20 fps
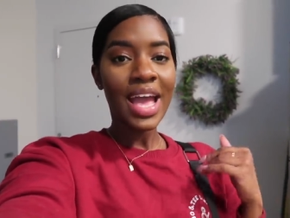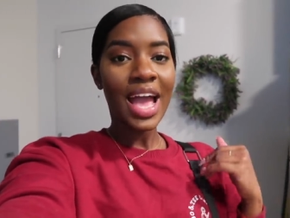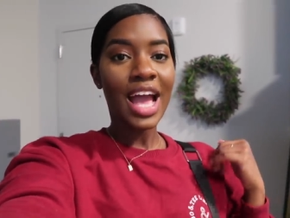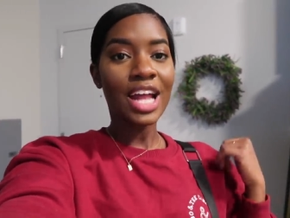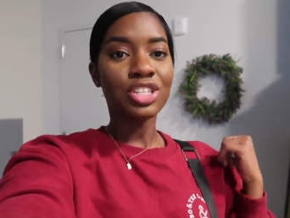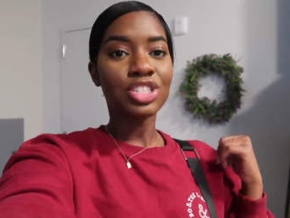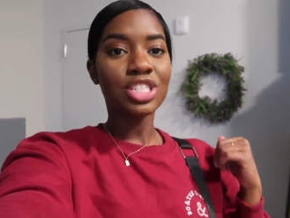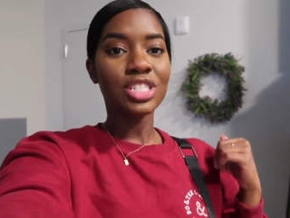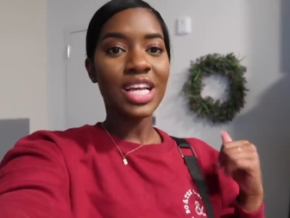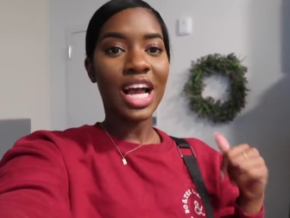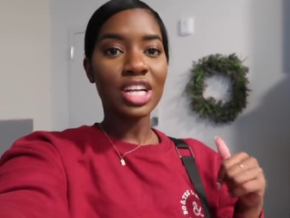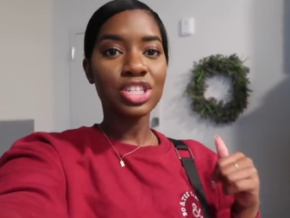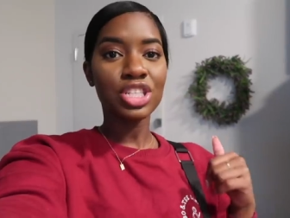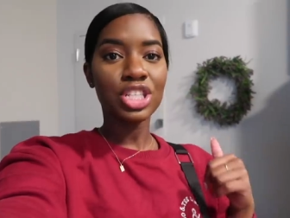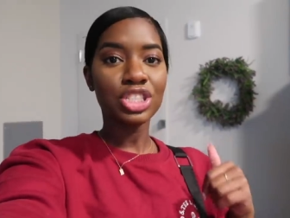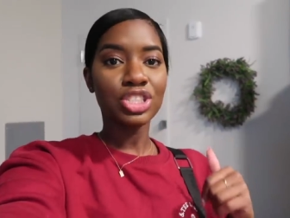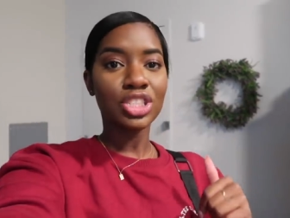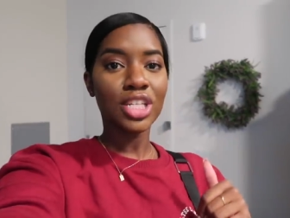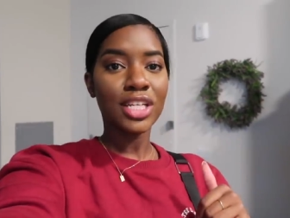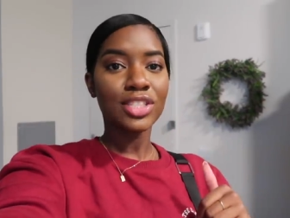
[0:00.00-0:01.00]
And she's
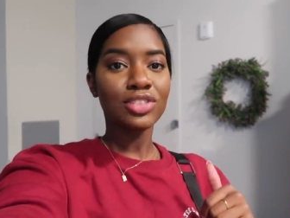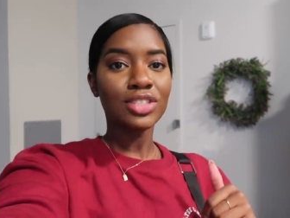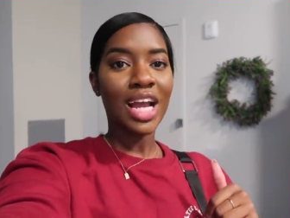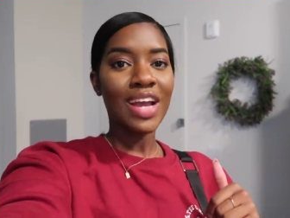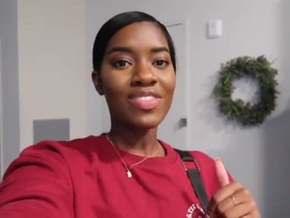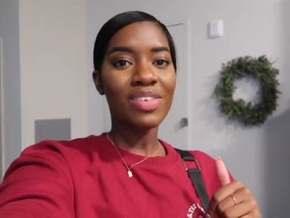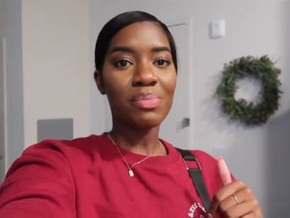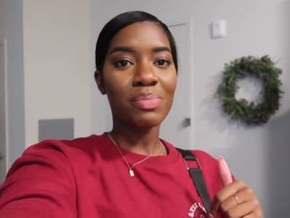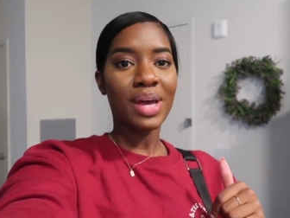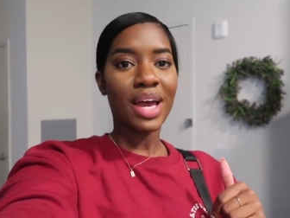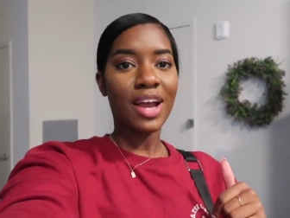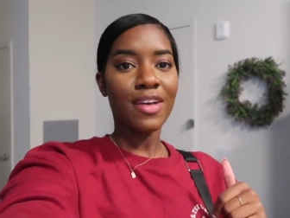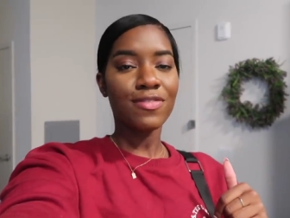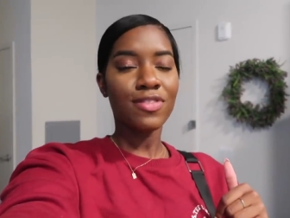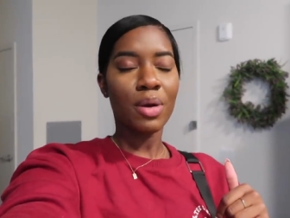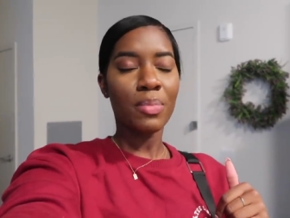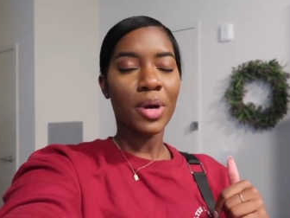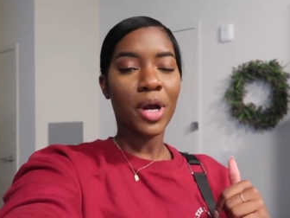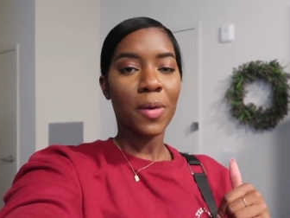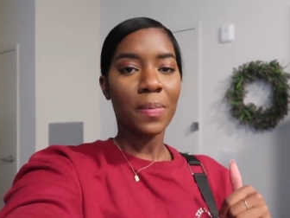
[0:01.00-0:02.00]
actually just driving back
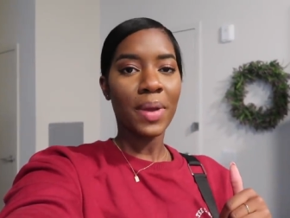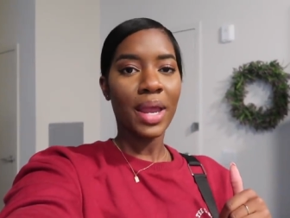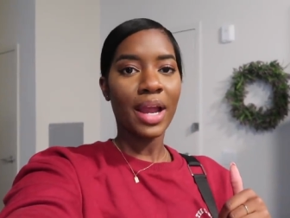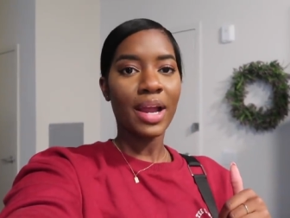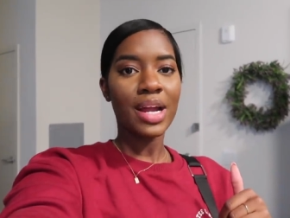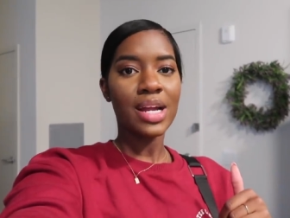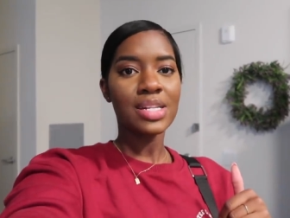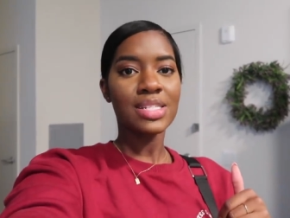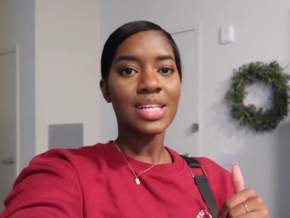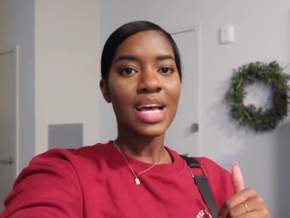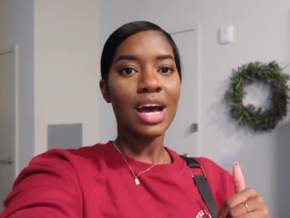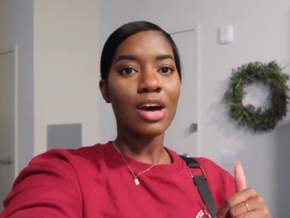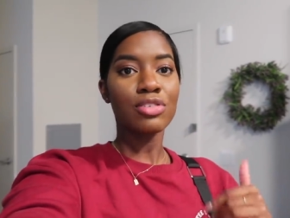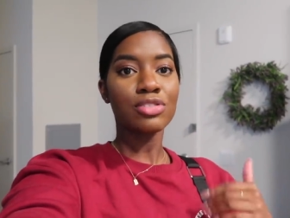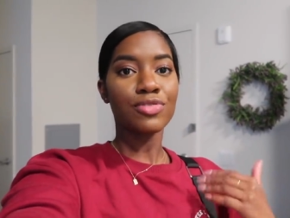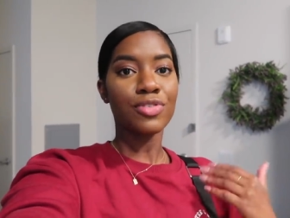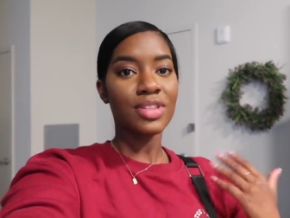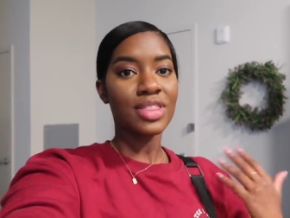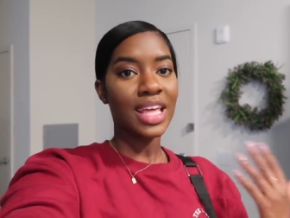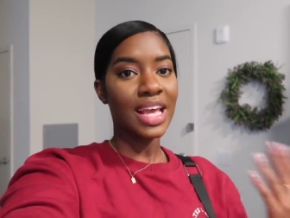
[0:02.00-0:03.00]
from her parents'
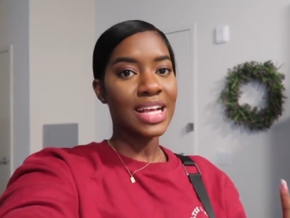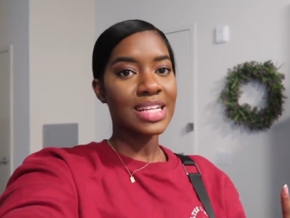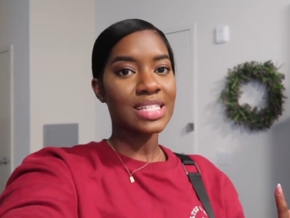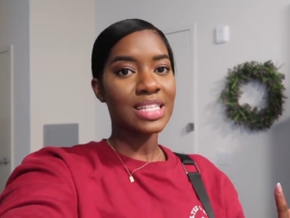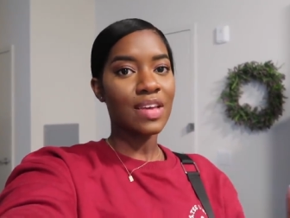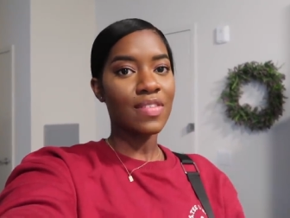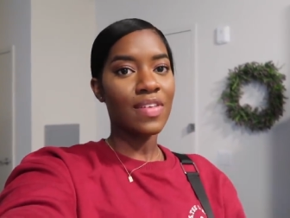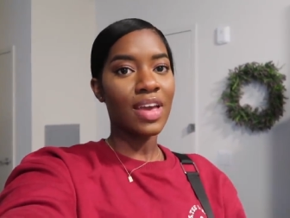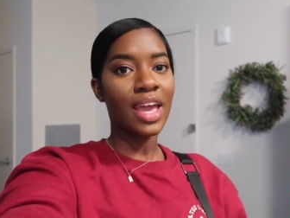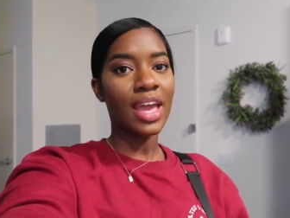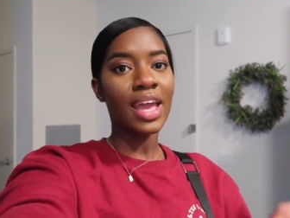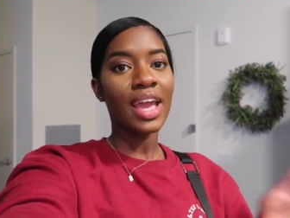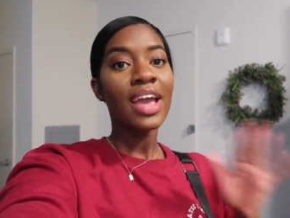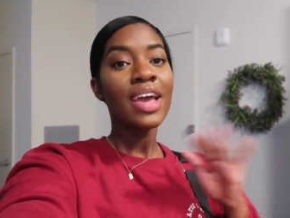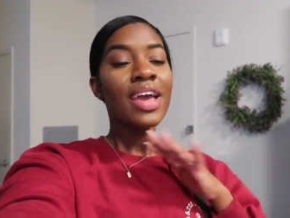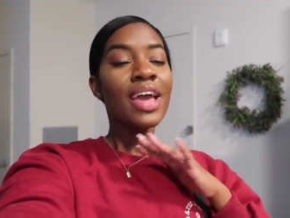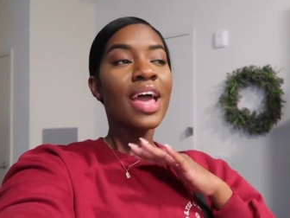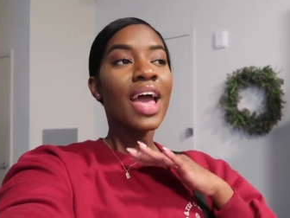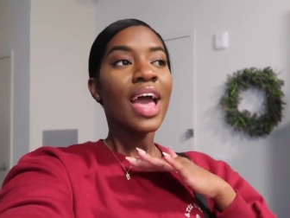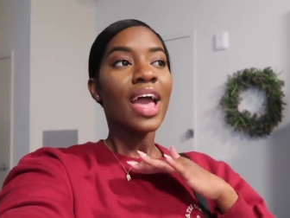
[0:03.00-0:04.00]
house for Thanksgiving.